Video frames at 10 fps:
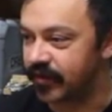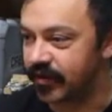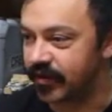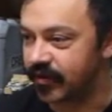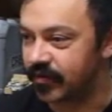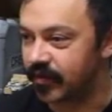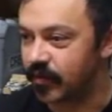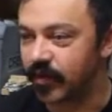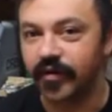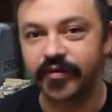I think you get
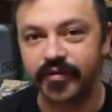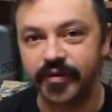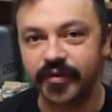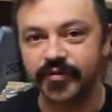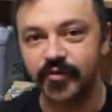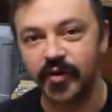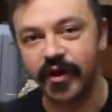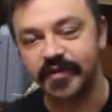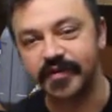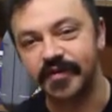better at the things you
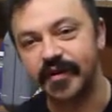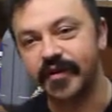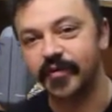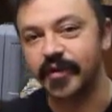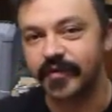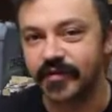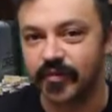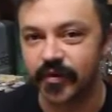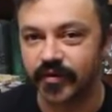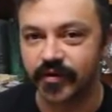practice, and I would like to get
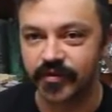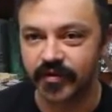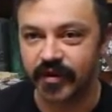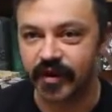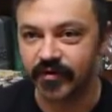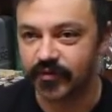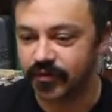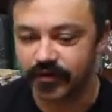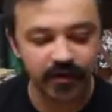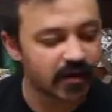better at using hand
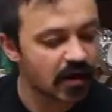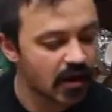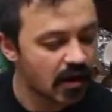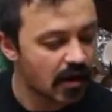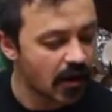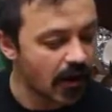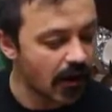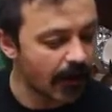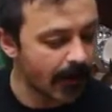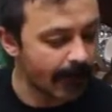tools.
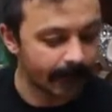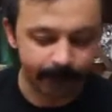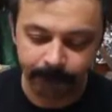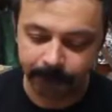So